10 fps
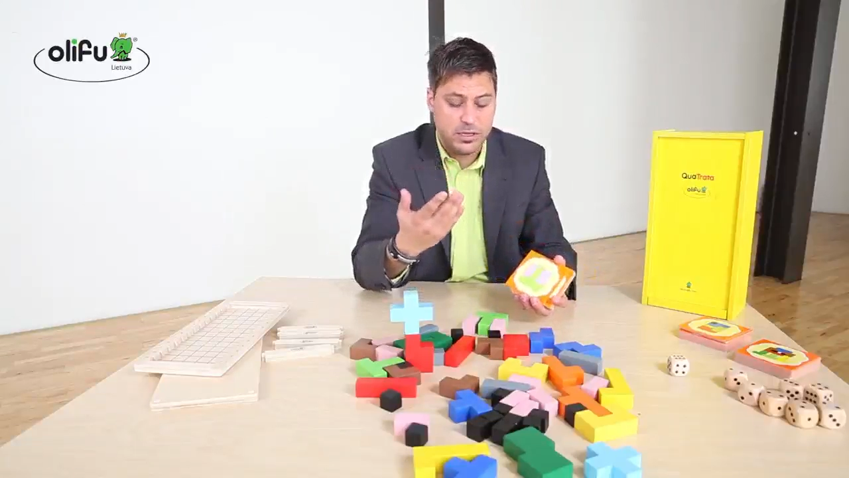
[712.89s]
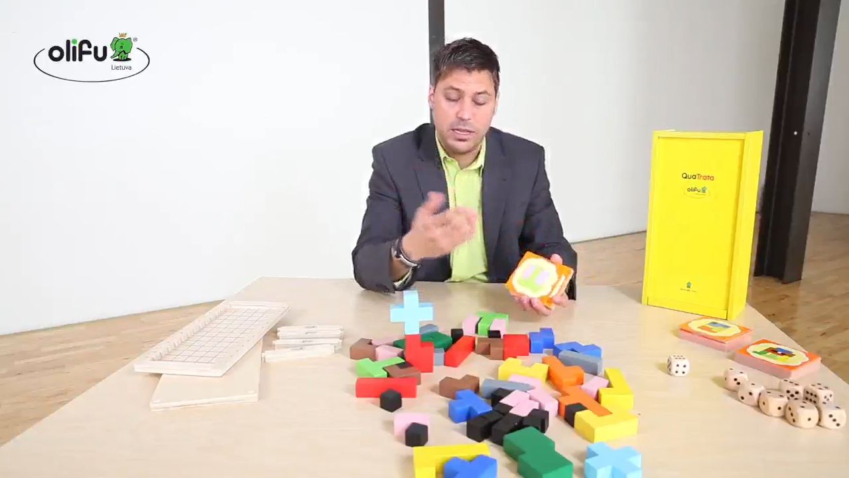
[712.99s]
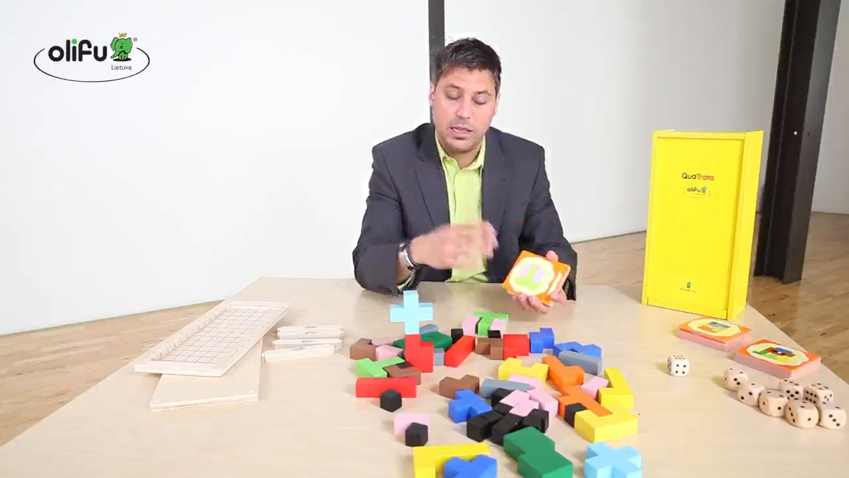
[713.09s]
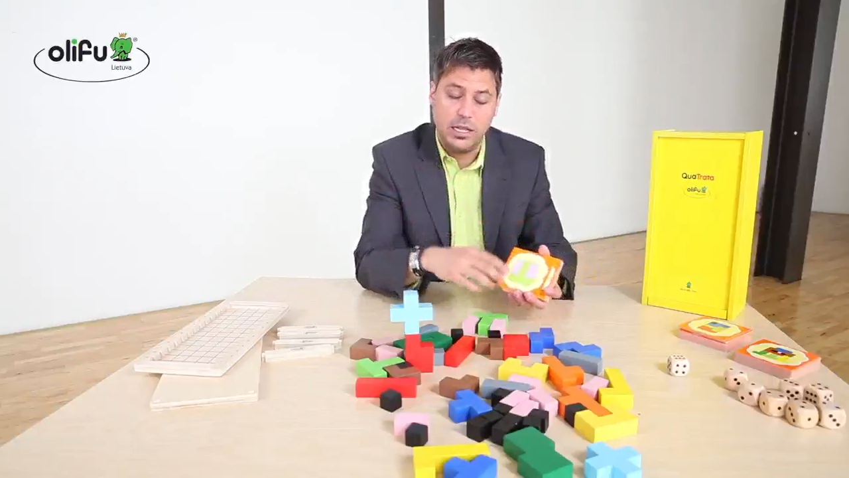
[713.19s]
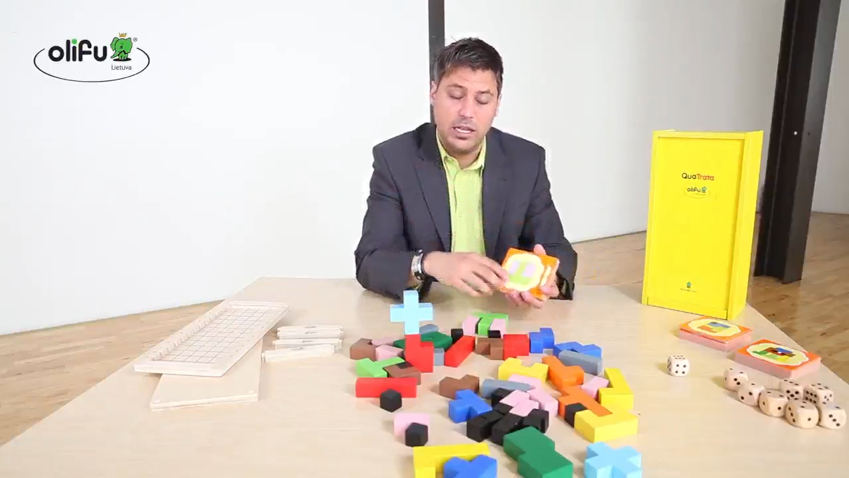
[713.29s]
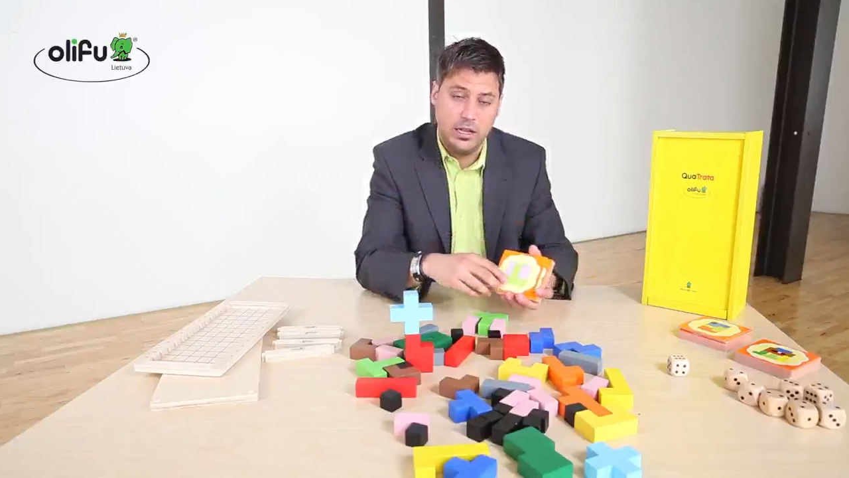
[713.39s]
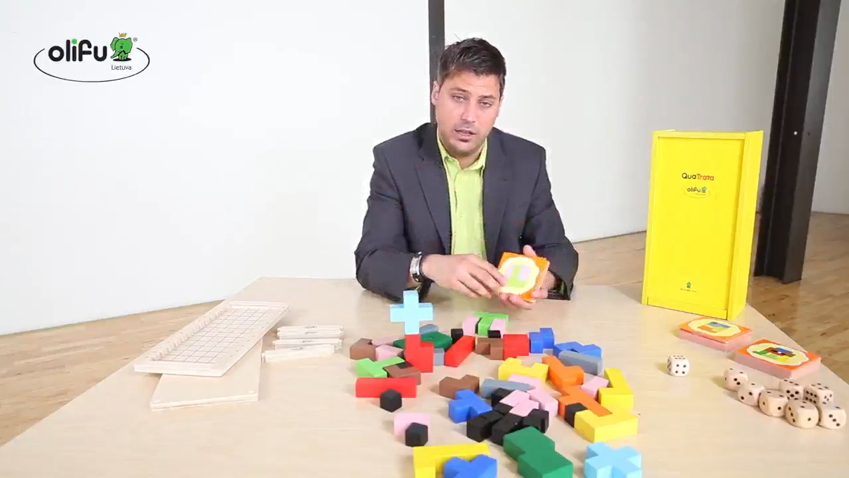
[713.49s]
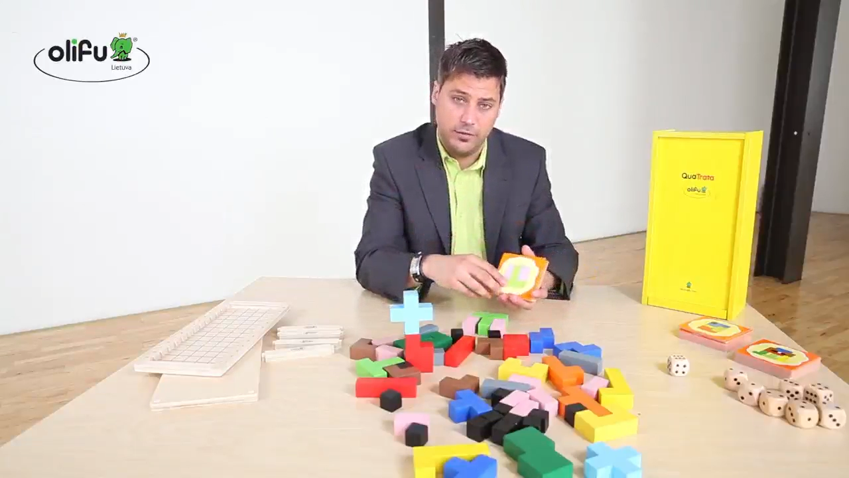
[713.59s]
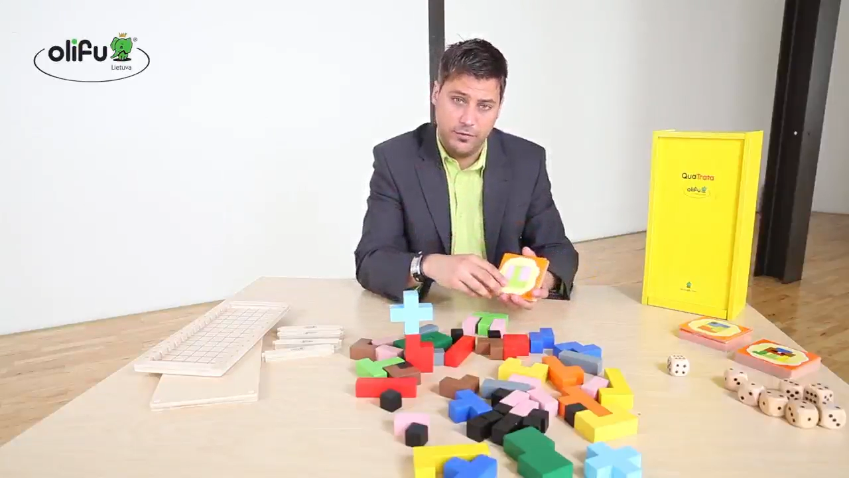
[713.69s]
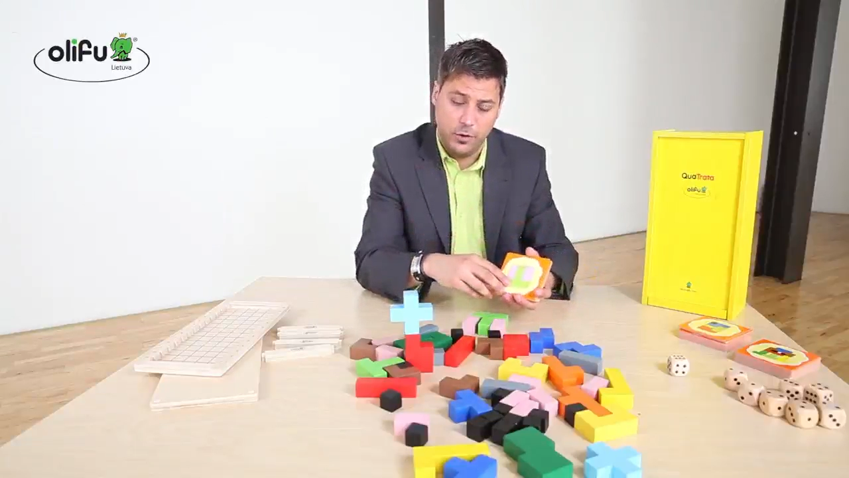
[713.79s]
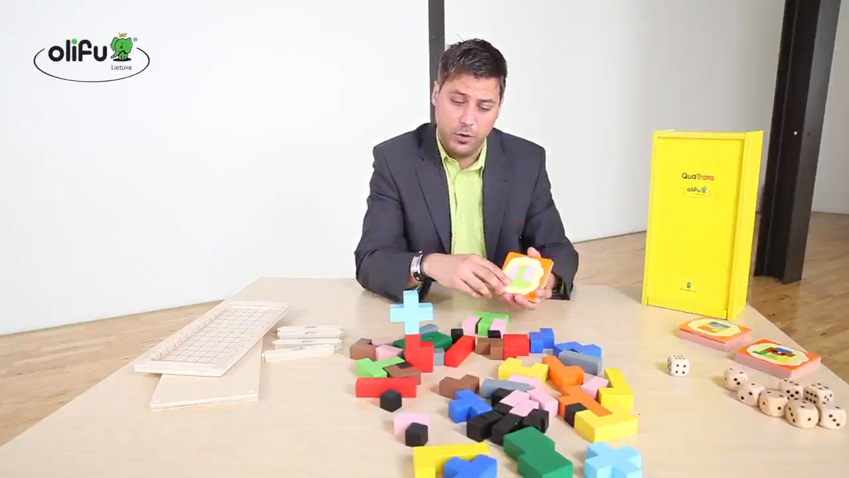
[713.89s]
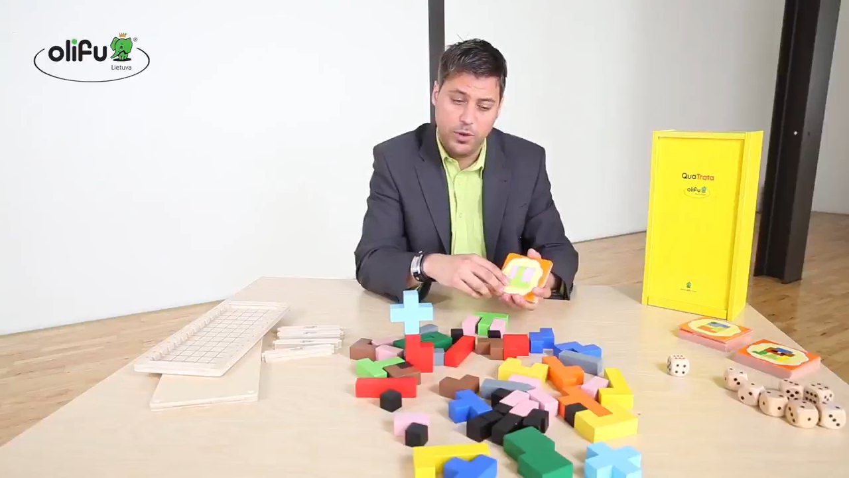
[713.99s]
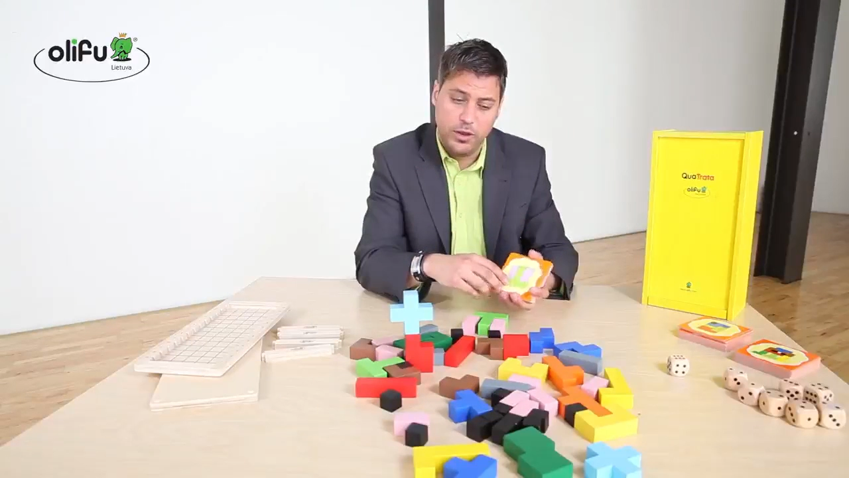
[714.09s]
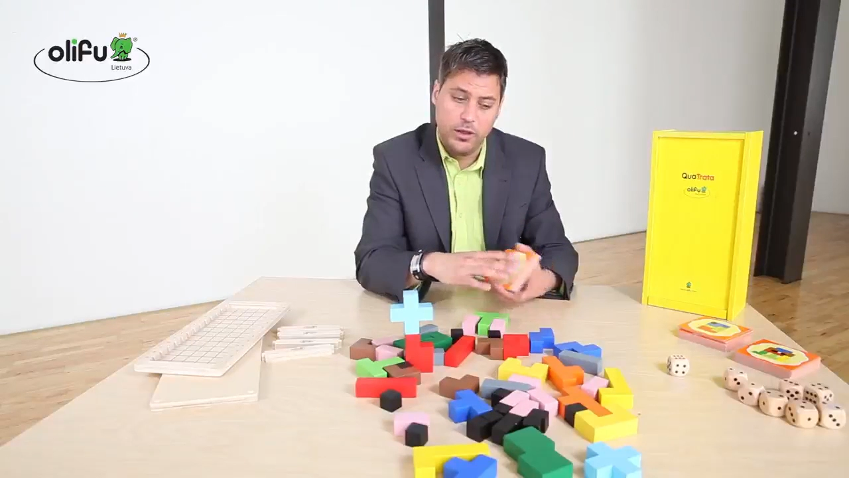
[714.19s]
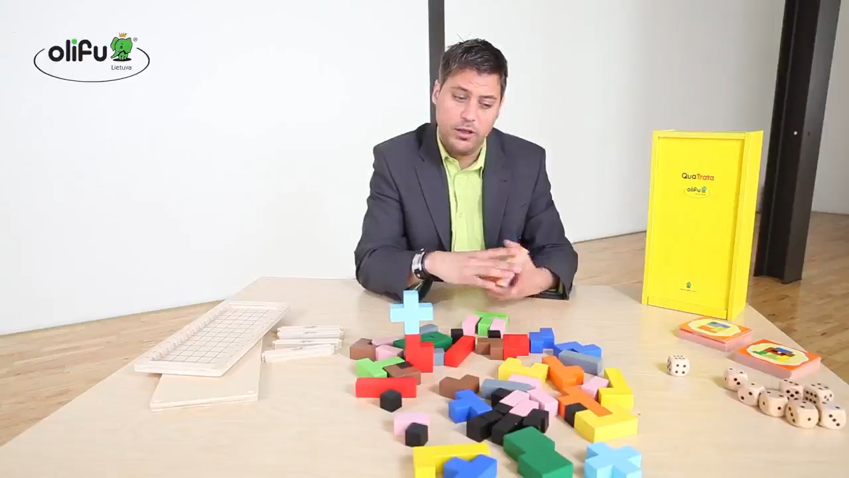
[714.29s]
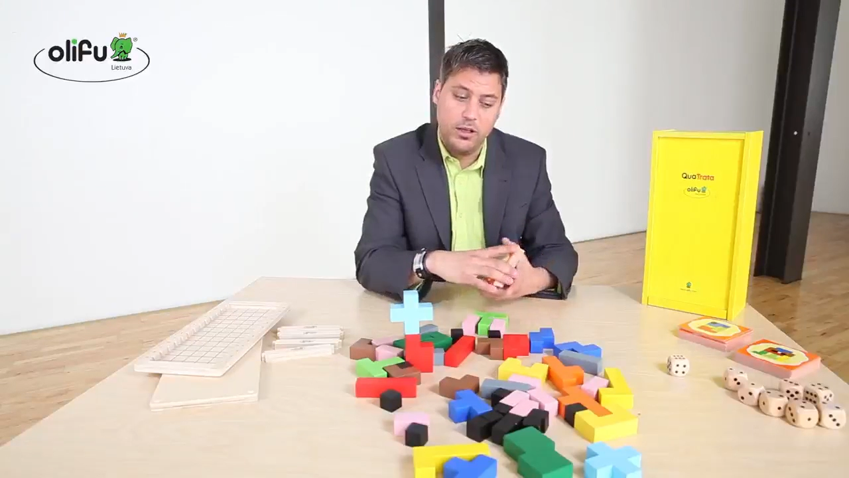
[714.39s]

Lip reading: leading and following.